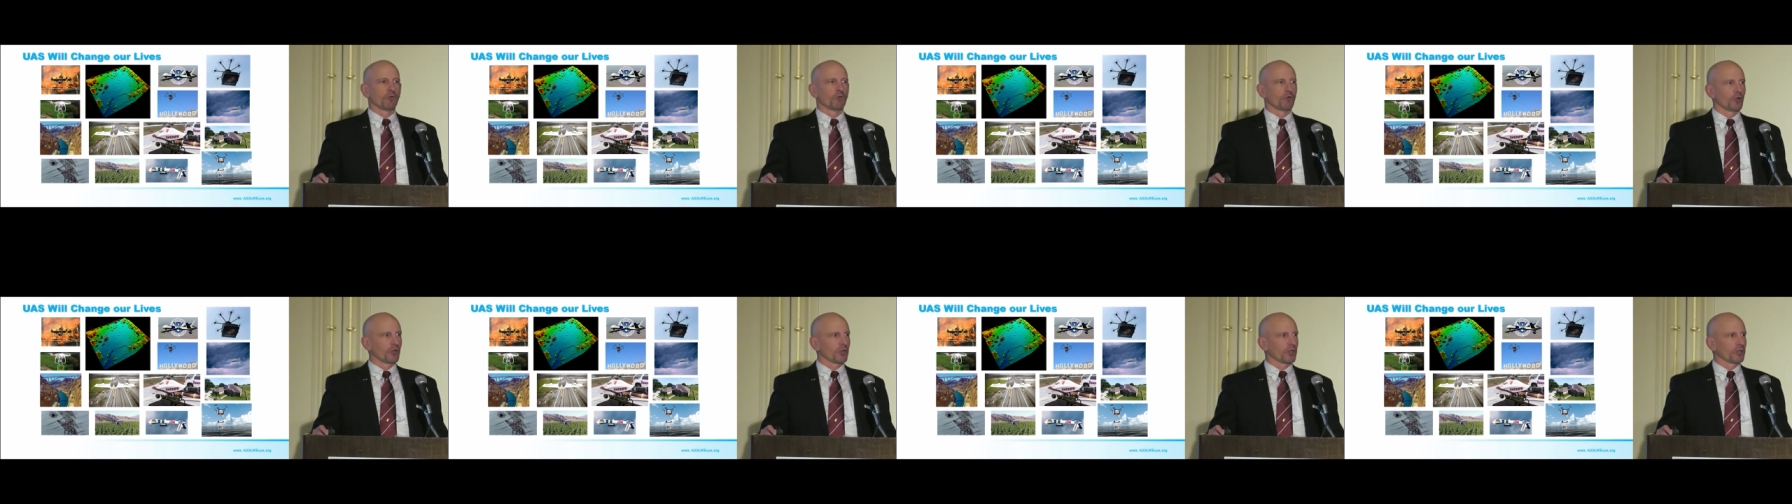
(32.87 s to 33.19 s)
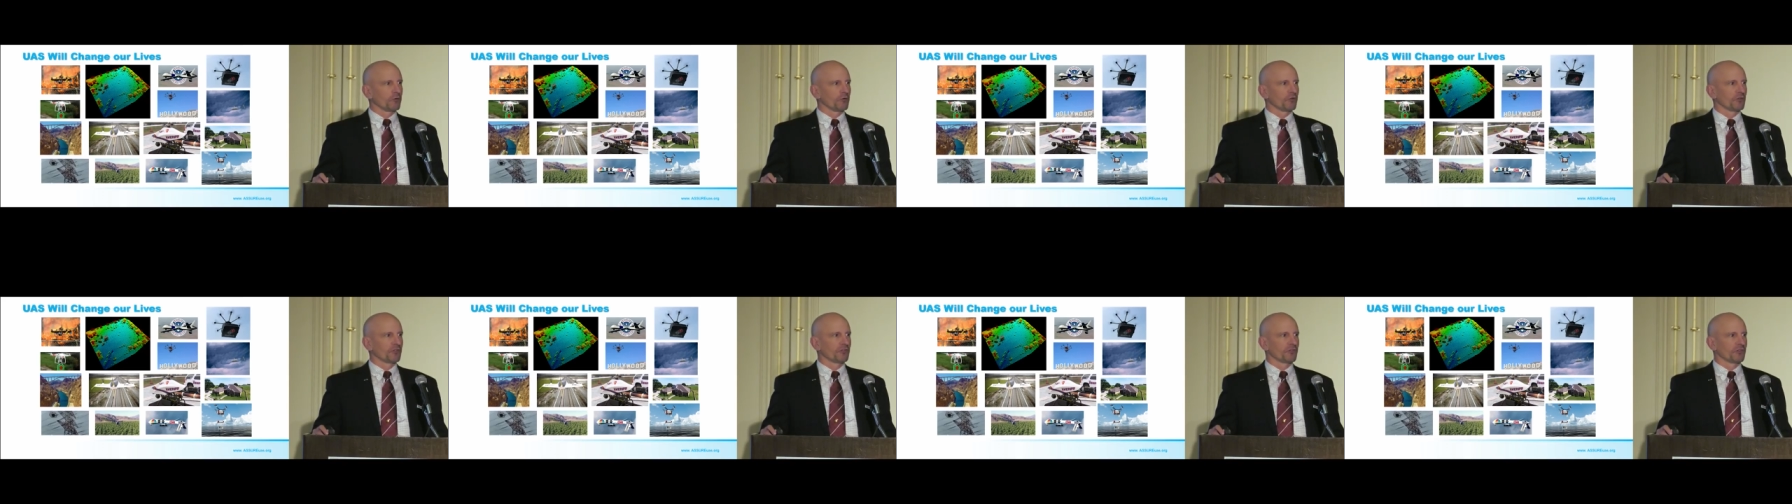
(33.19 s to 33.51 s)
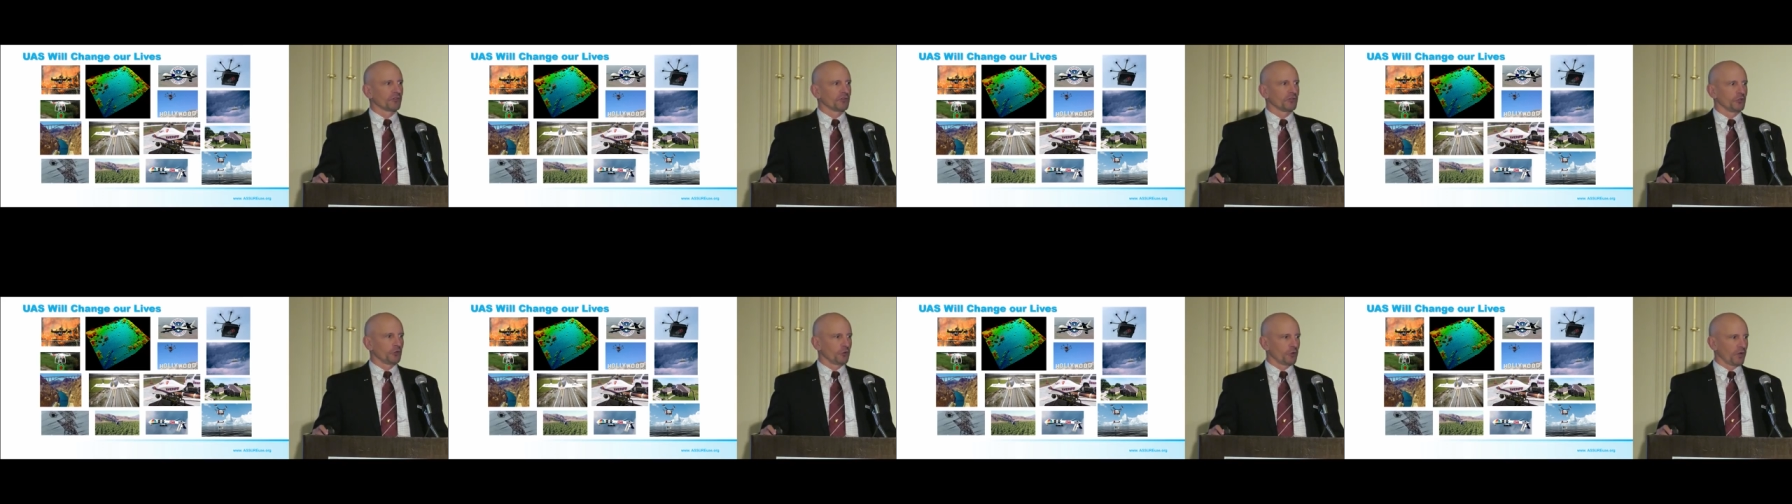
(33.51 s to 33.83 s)
Really
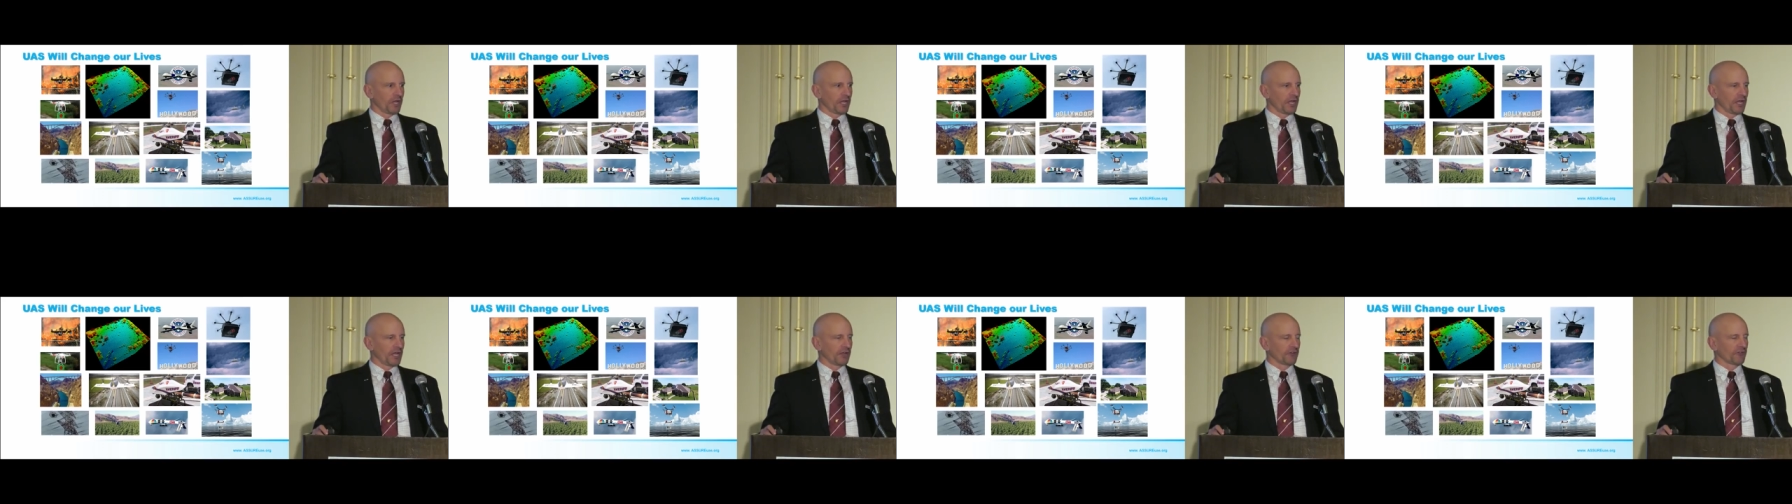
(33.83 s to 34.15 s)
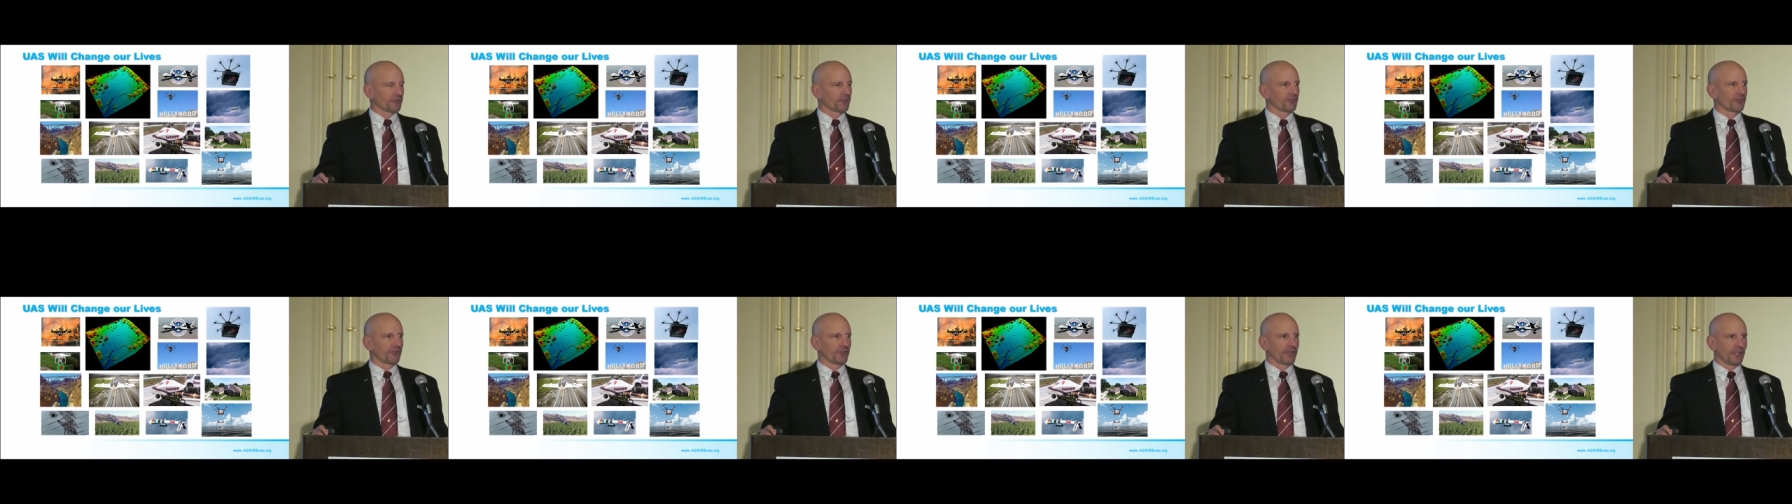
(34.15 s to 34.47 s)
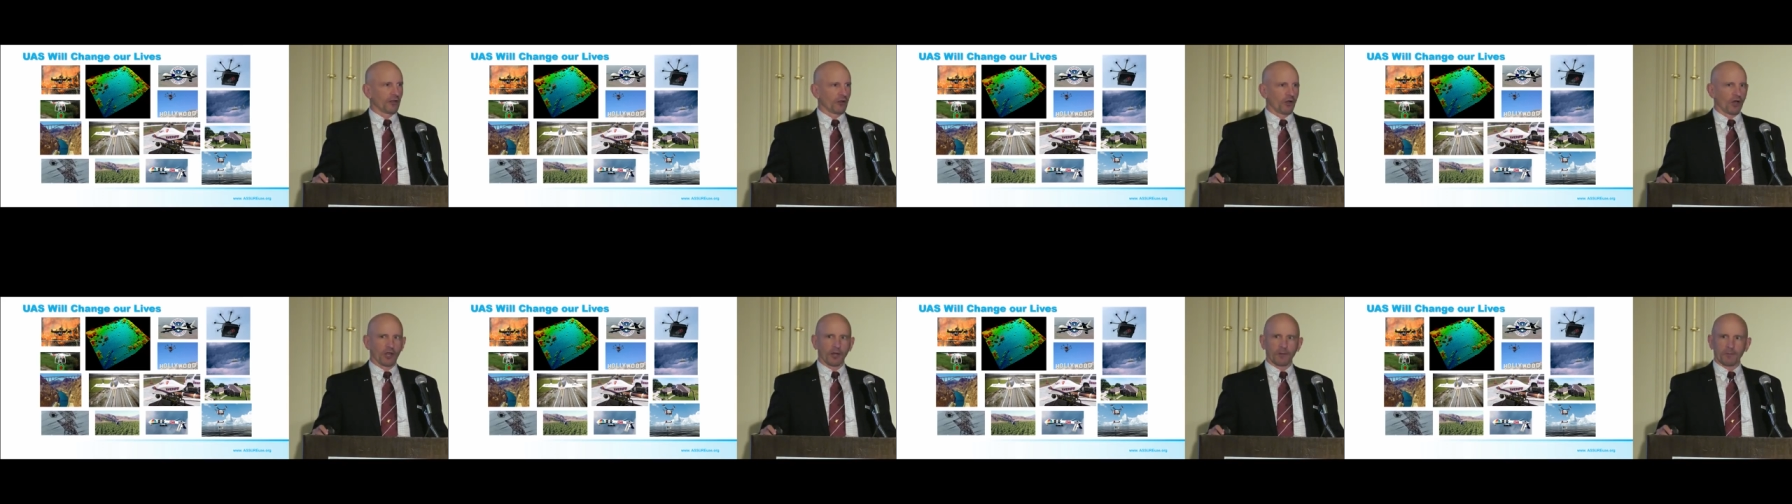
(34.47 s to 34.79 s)
with U A S
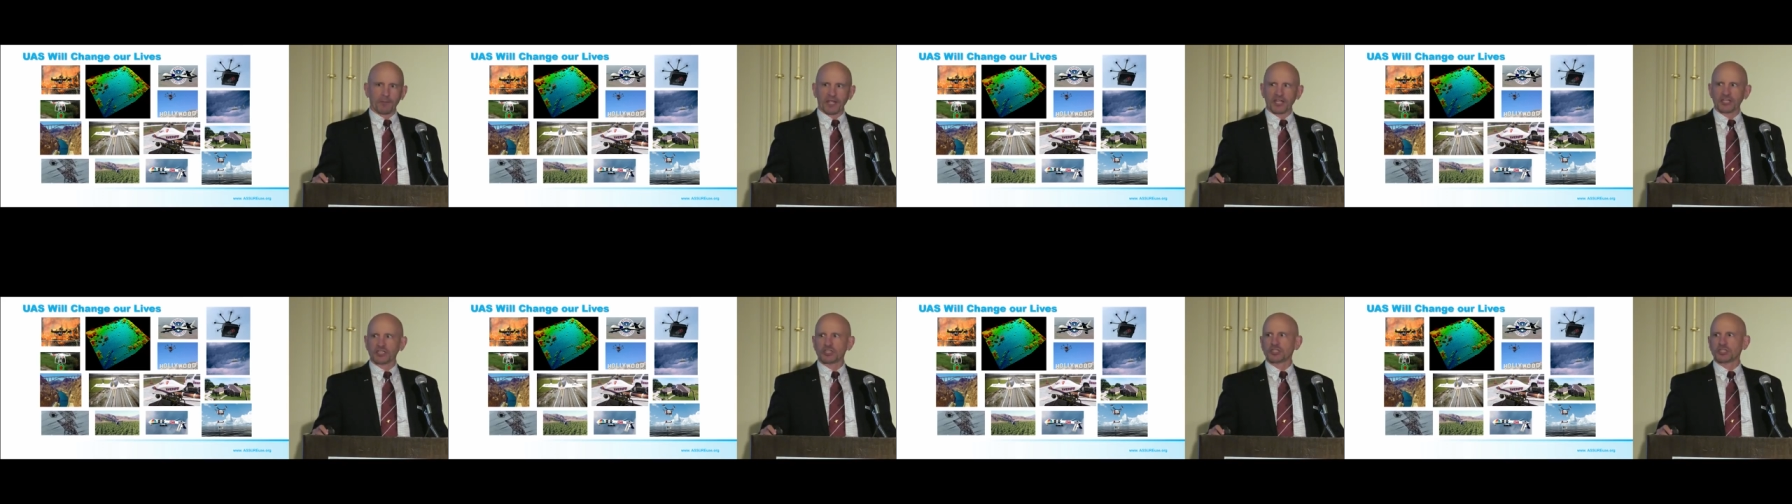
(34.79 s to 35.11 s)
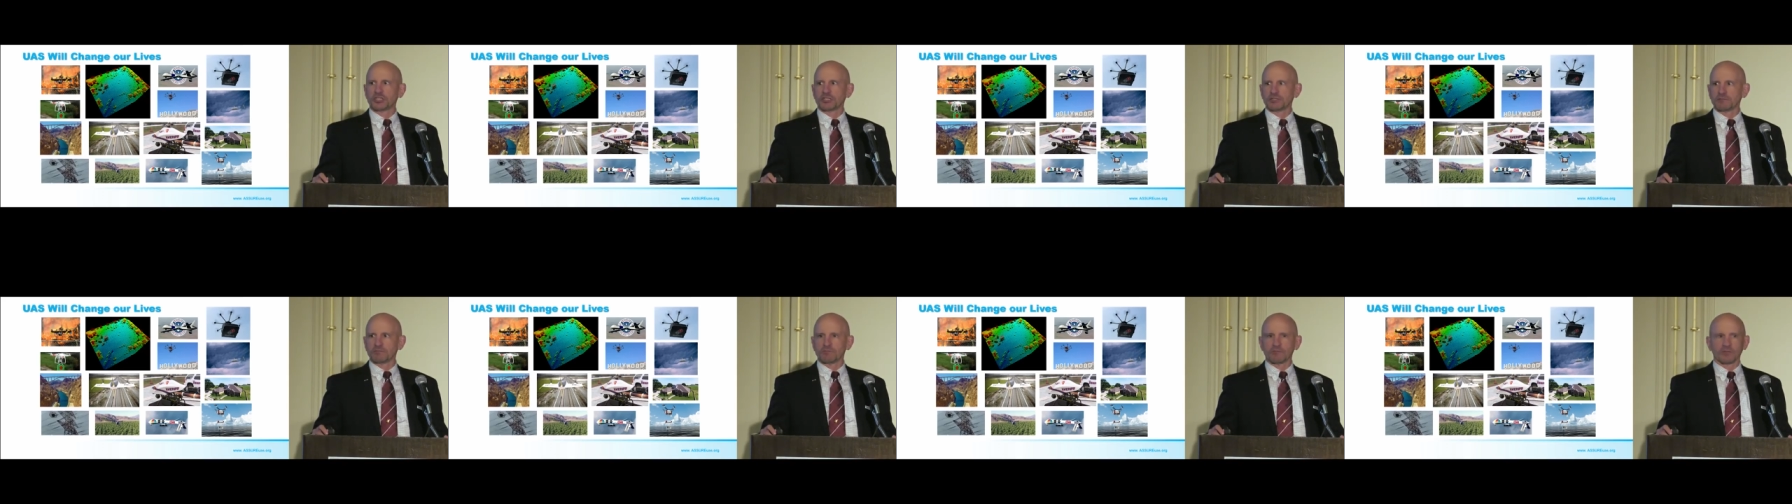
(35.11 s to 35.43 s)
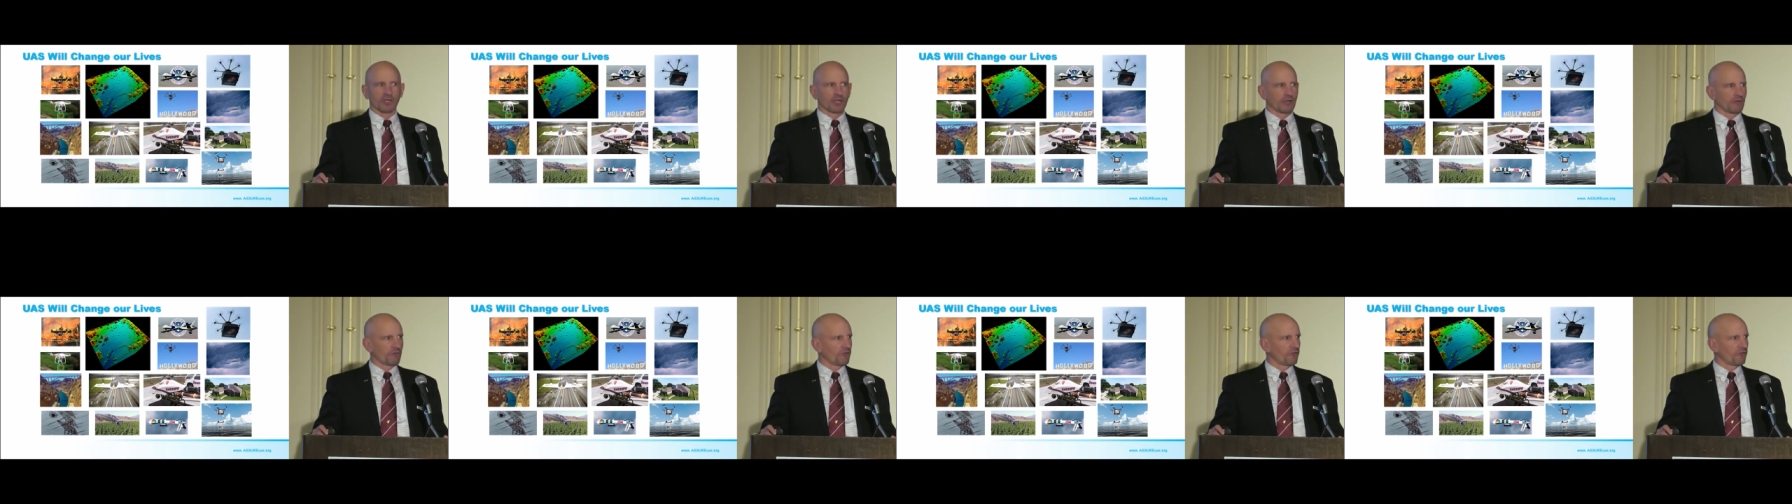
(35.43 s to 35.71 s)
and automation,